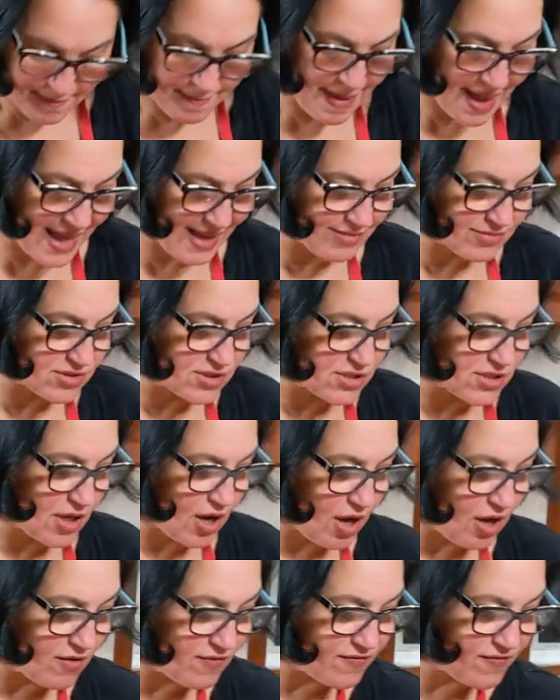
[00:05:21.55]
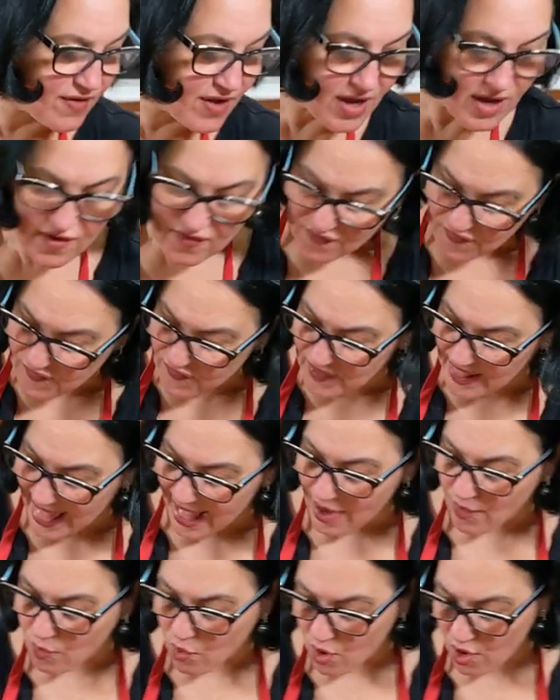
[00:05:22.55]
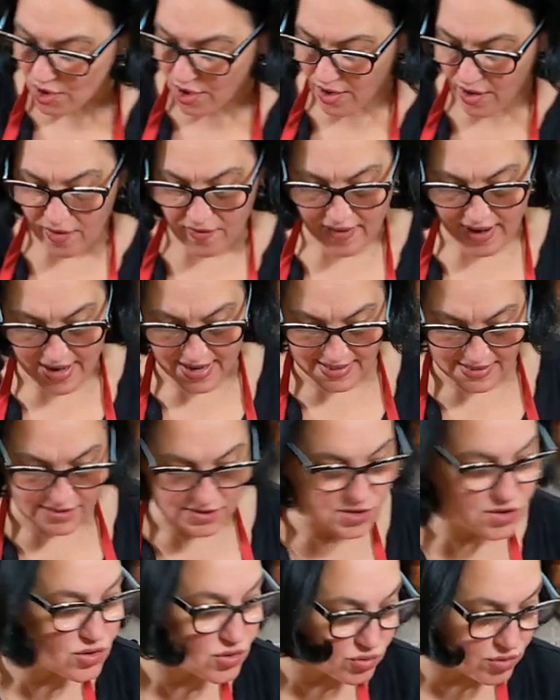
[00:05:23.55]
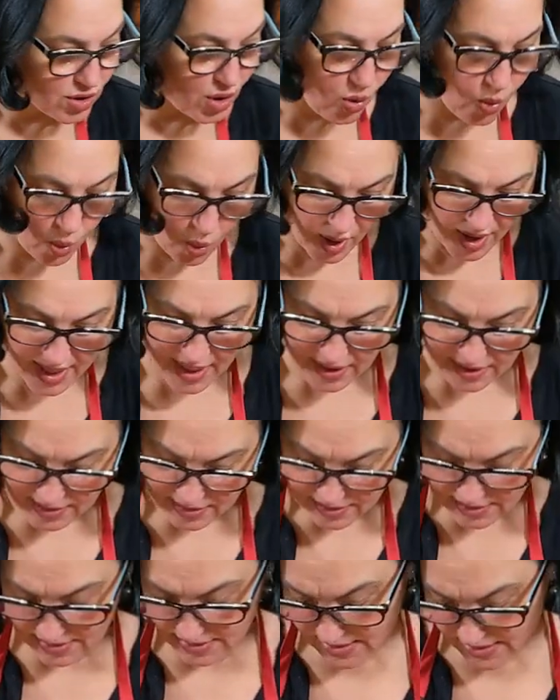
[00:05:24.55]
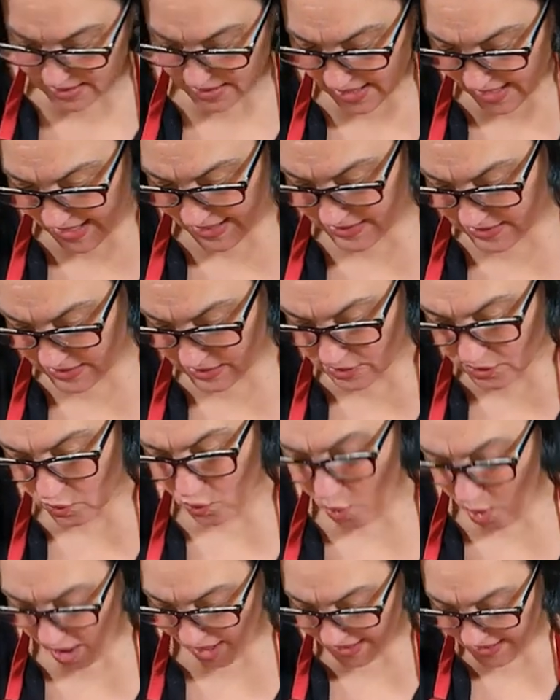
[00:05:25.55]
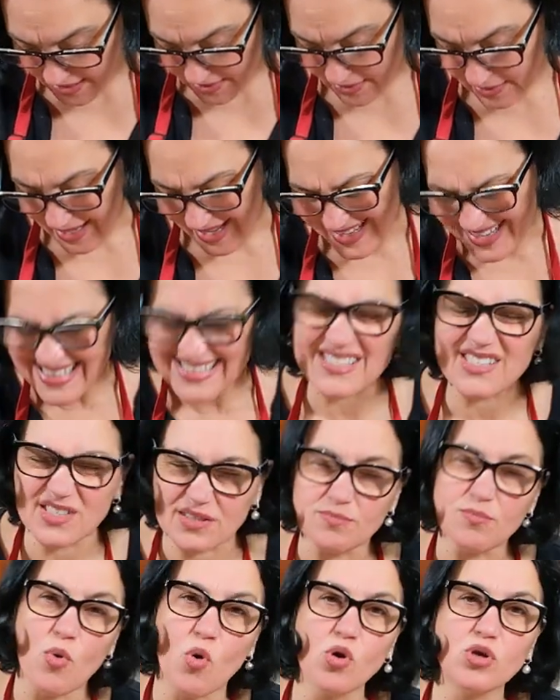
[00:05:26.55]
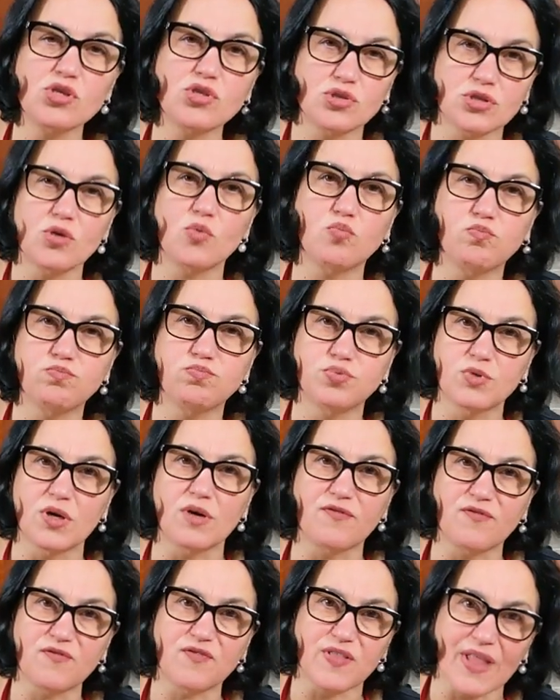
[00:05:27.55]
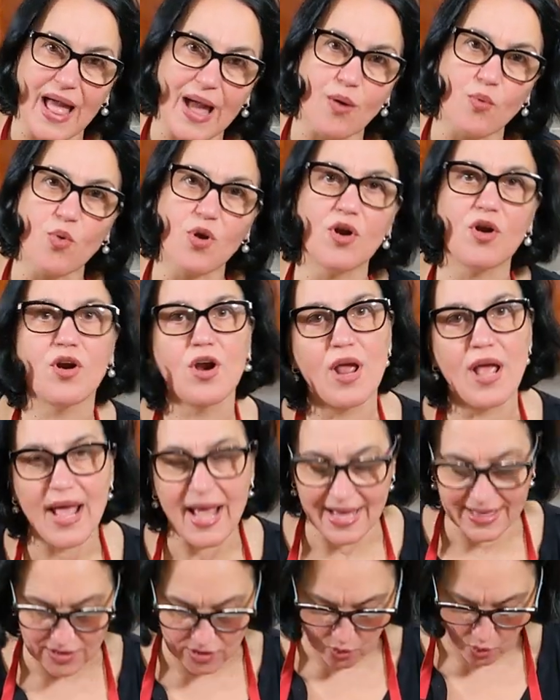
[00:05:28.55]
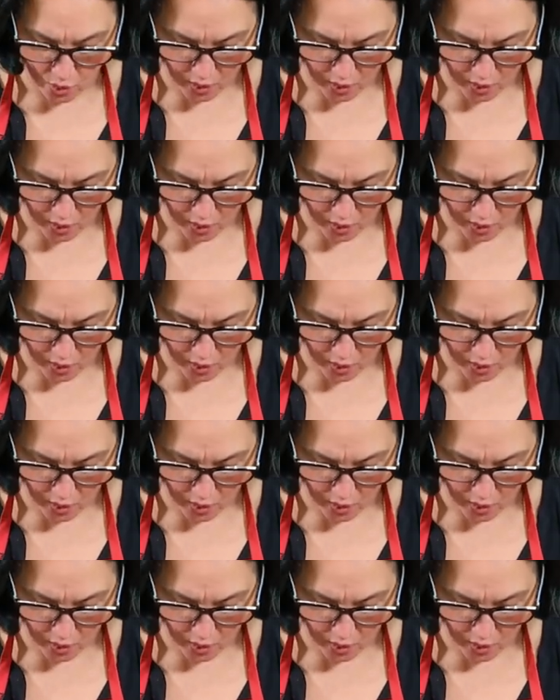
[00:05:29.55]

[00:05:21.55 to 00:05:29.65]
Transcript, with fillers: amount of flour and to the oil and to the wine. I guess more to the flour and the